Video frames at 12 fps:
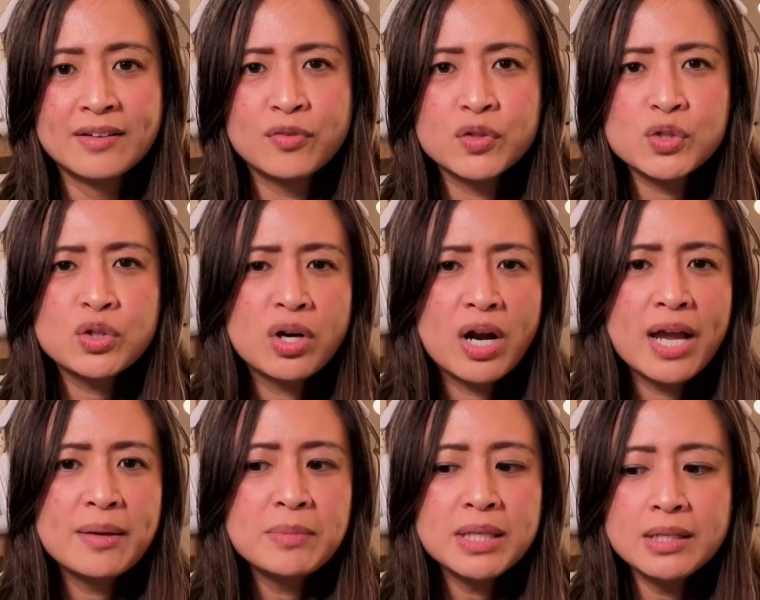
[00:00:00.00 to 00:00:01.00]
For sure.
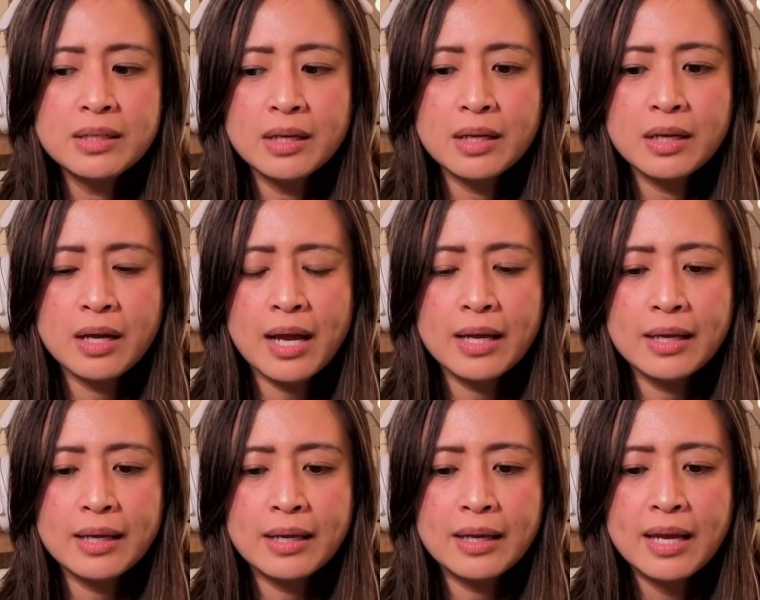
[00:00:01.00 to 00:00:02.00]
I mean,
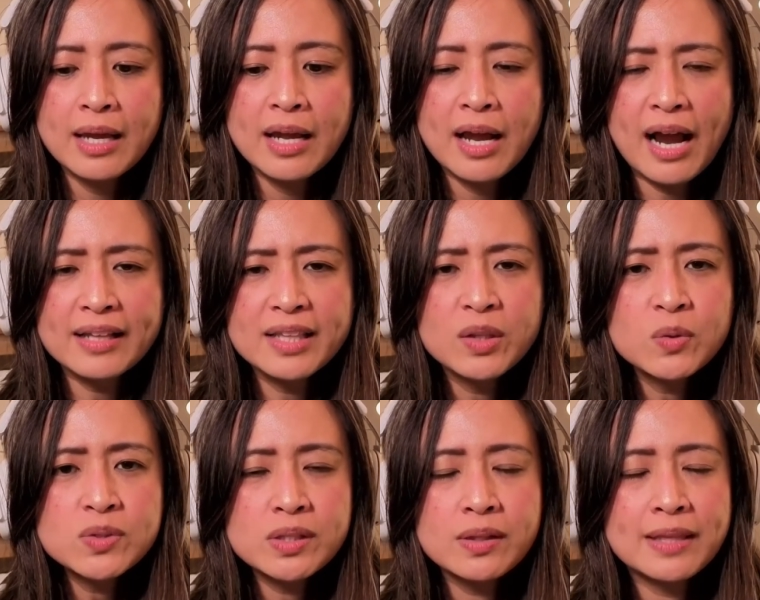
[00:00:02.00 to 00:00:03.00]
I think
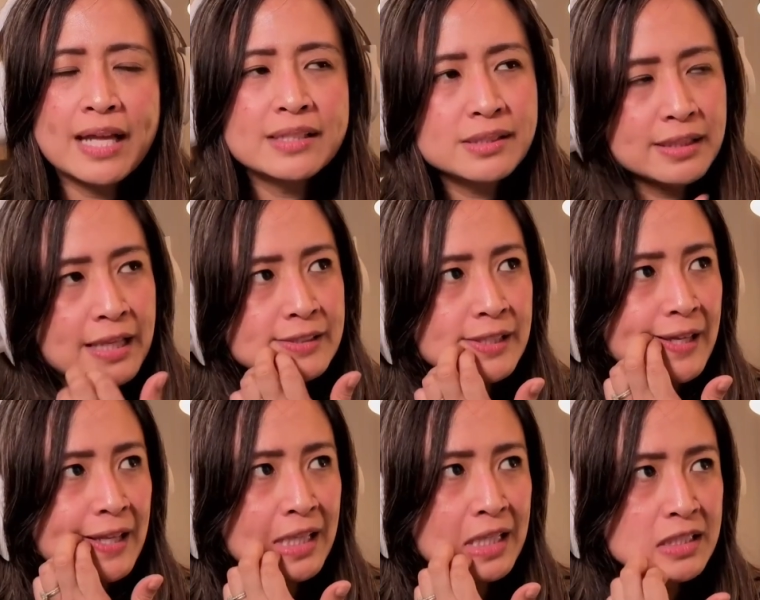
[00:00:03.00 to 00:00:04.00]
that's
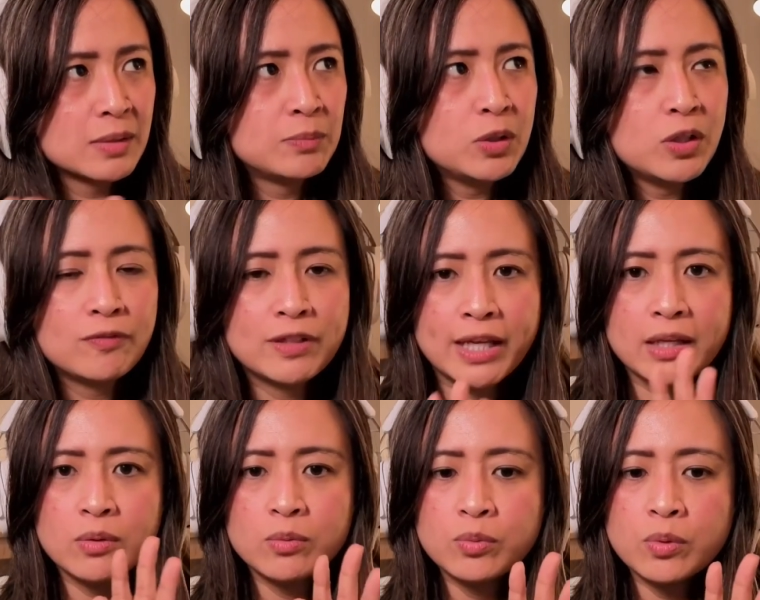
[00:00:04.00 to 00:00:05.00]
the beauty of like
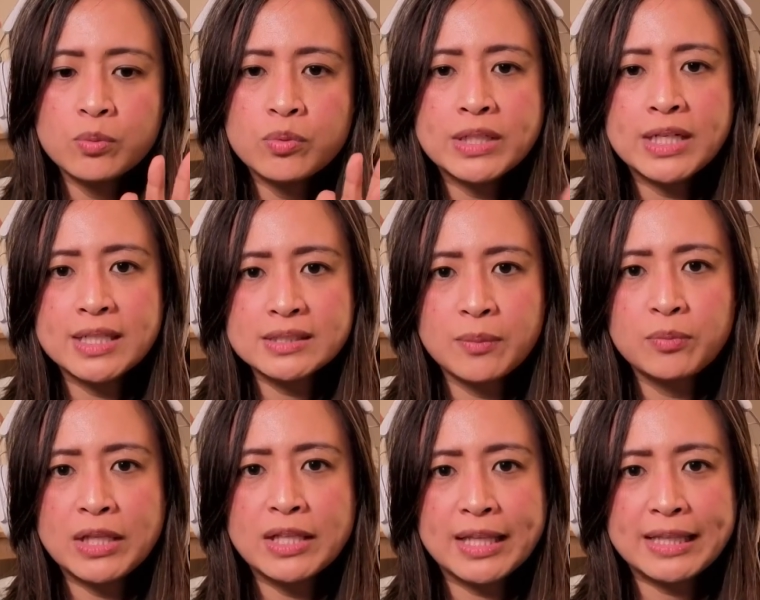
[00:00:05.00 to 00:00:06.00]
reading
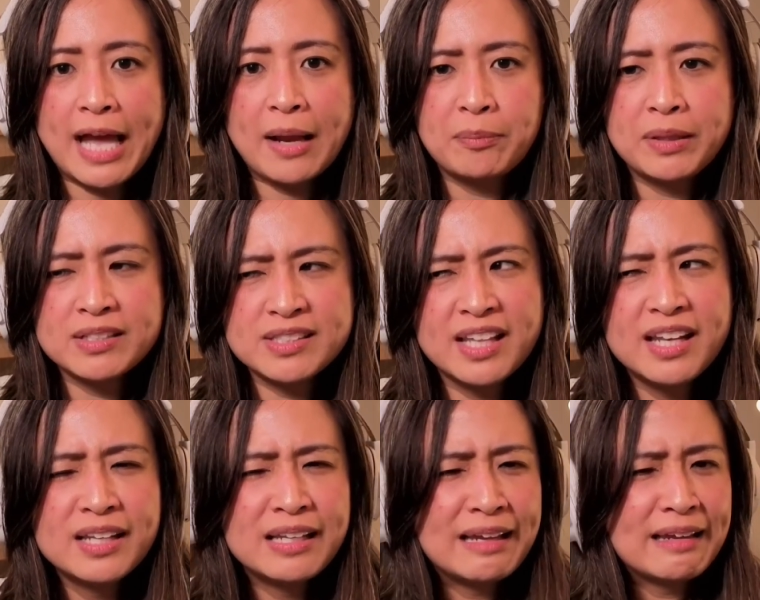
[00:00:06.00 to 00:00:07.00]
something like that, because
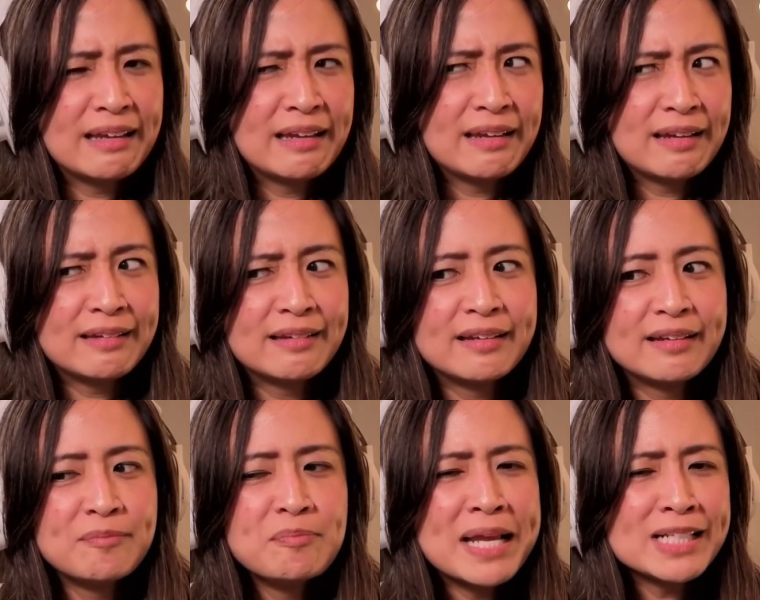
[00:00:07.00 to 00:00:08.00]
then it
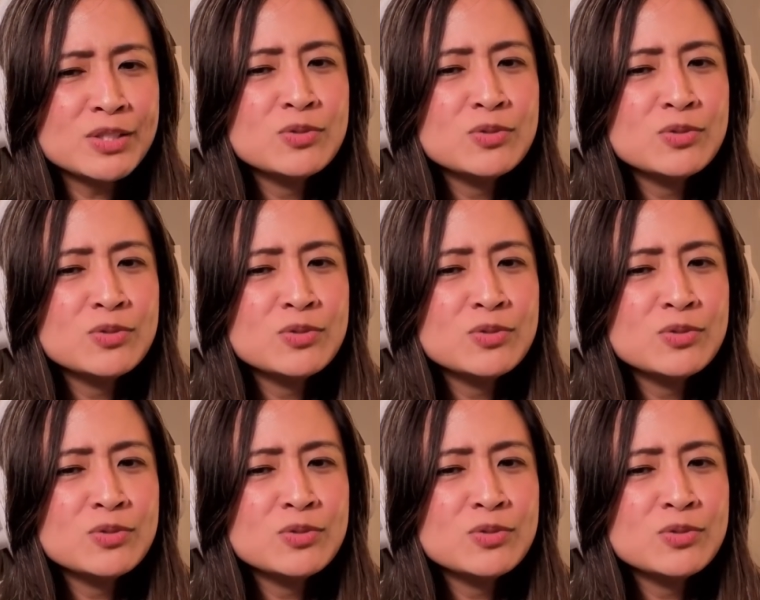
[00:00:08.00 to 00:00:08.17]
makes you